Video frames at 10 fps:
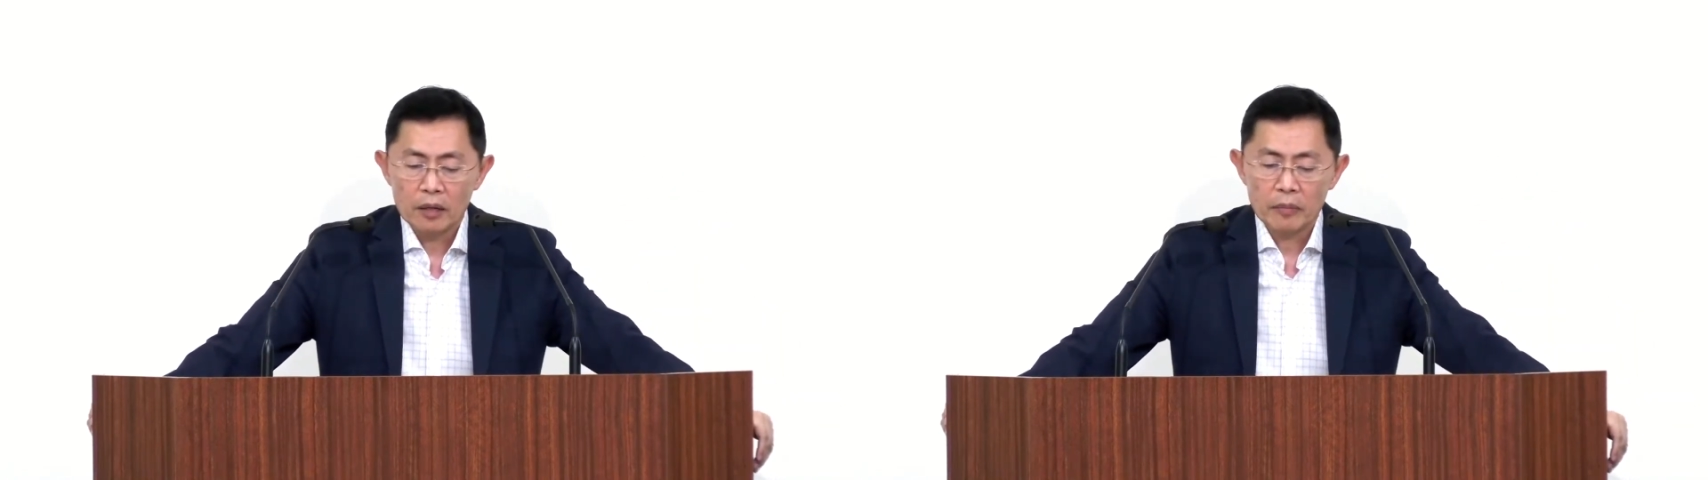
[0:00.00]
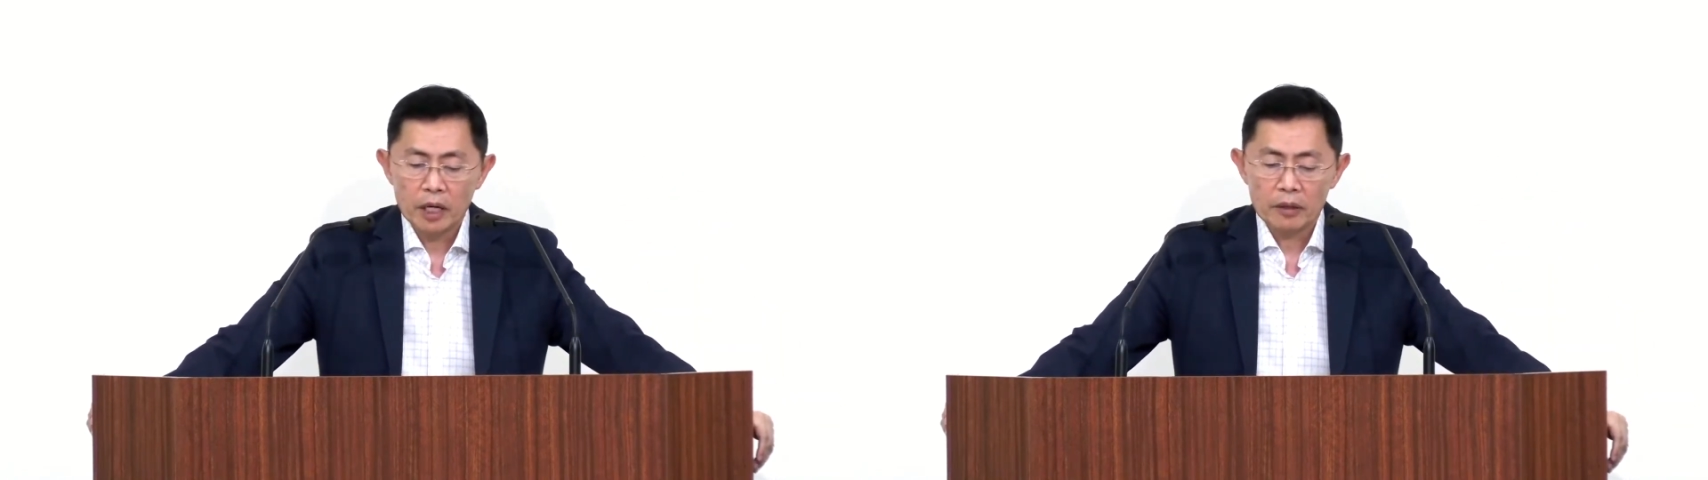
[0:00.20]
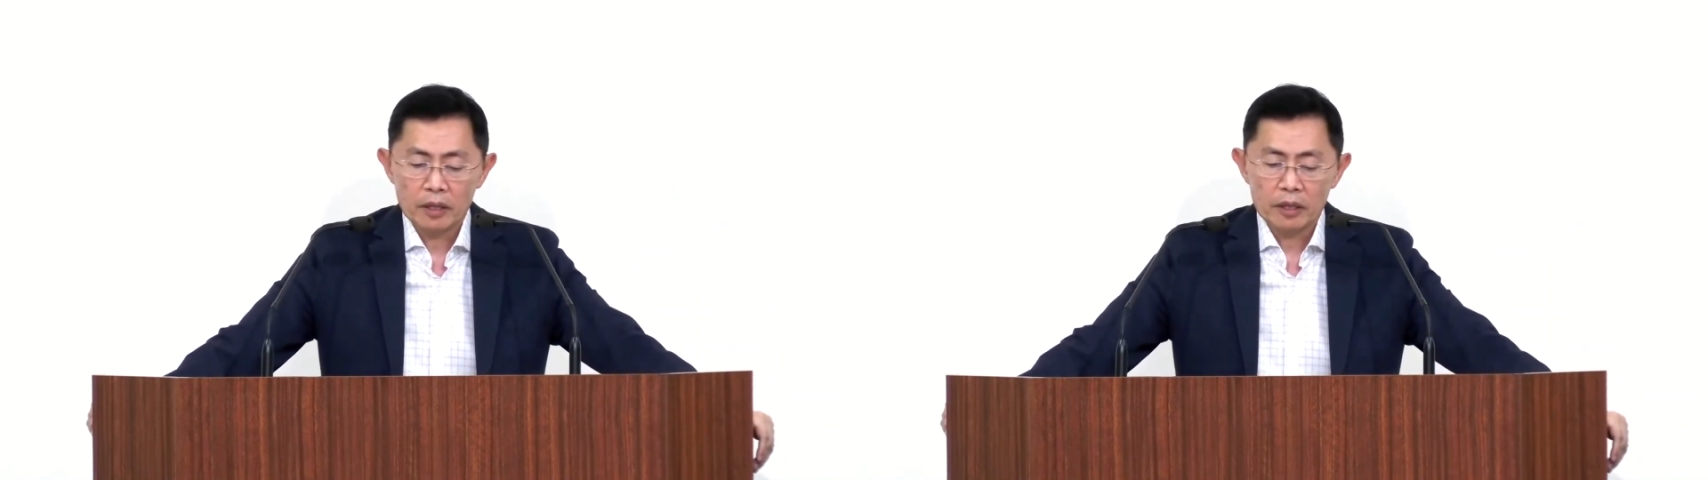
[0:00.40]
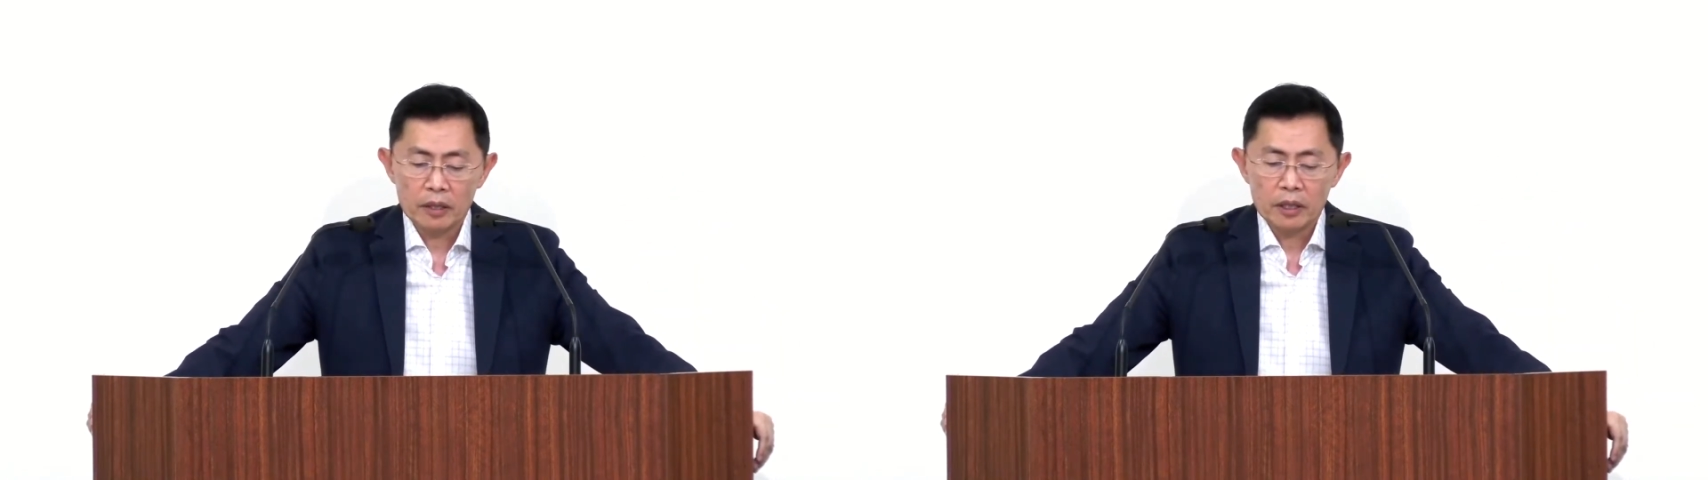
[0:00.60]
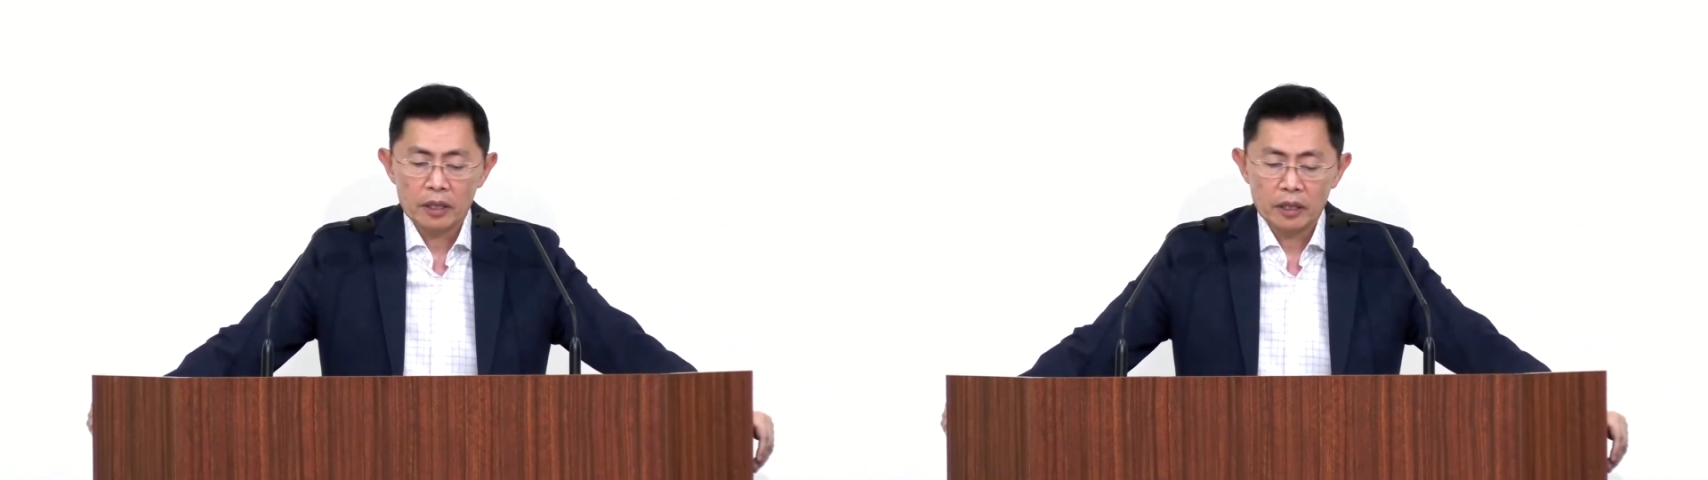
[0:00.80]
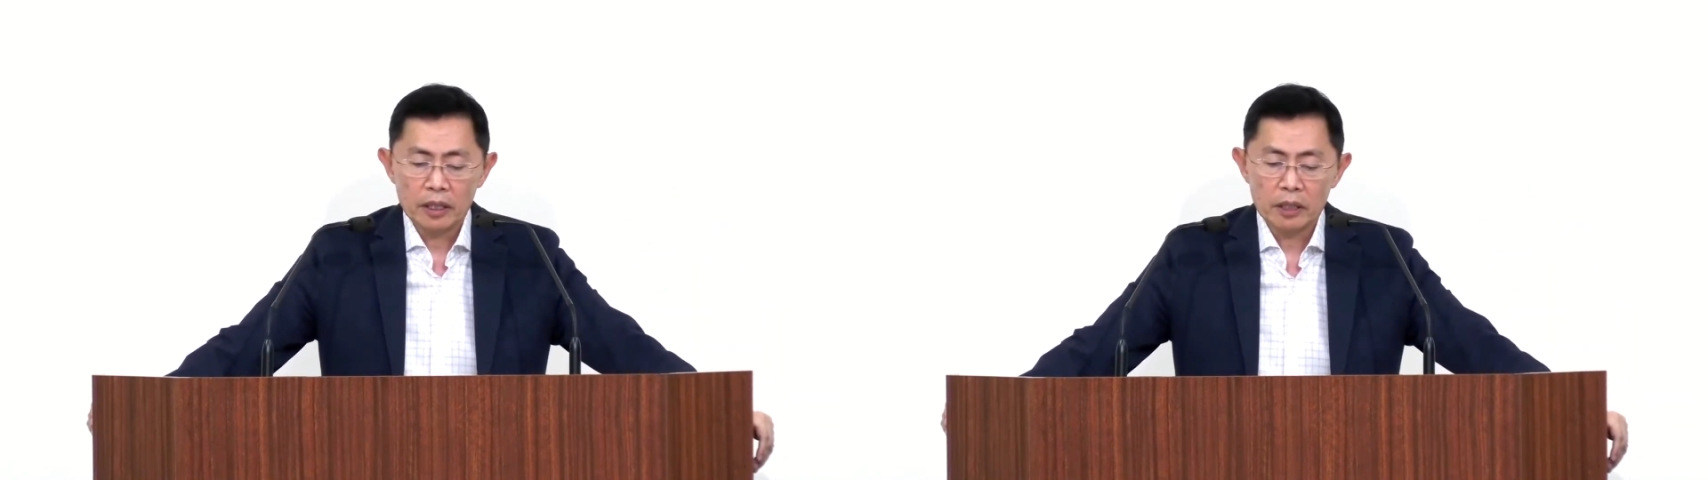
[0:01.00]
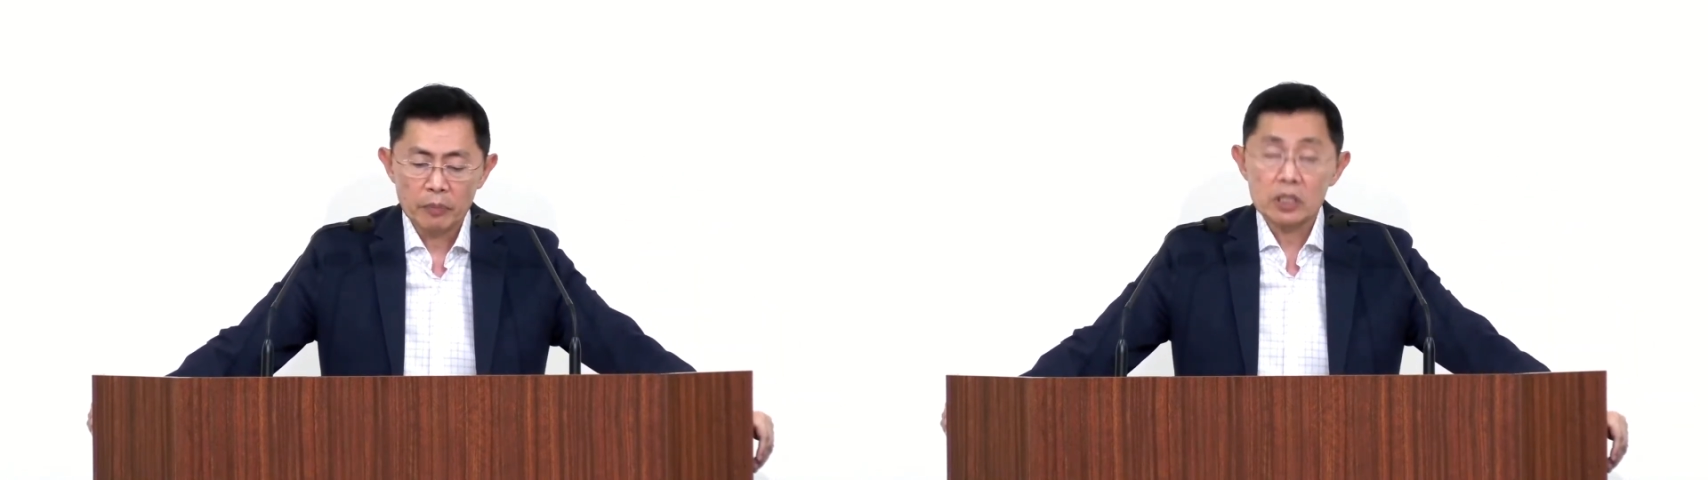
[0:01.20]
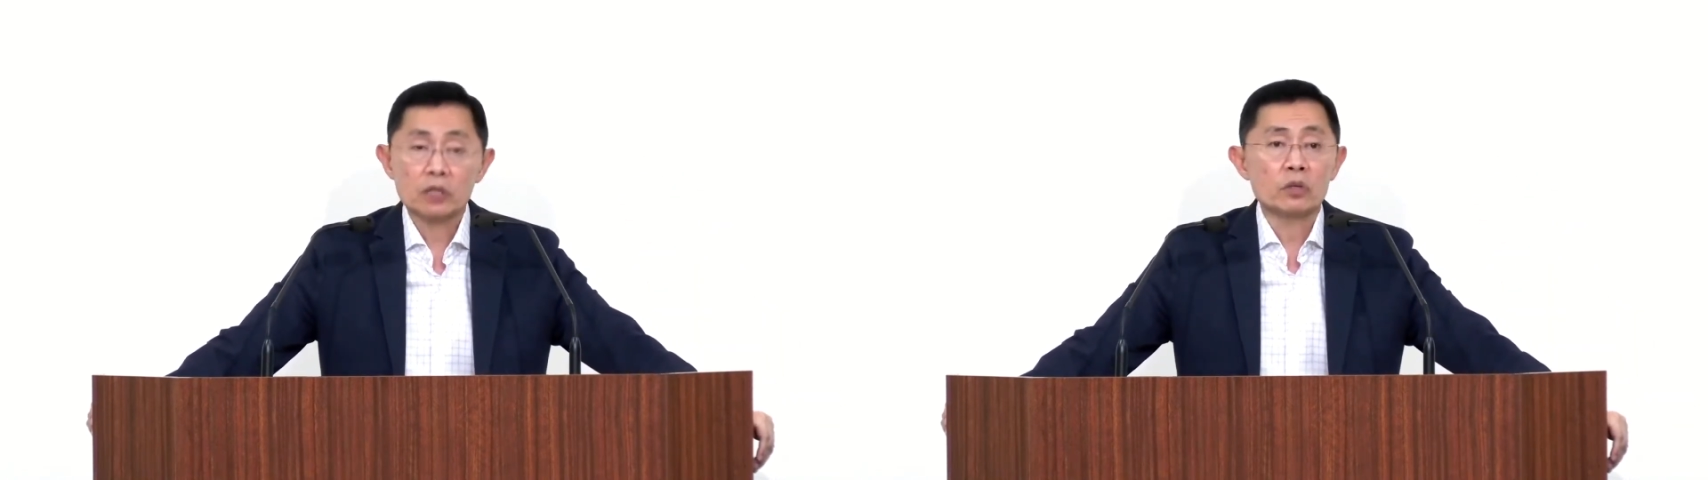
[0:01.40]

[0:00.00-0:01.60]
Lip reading: And the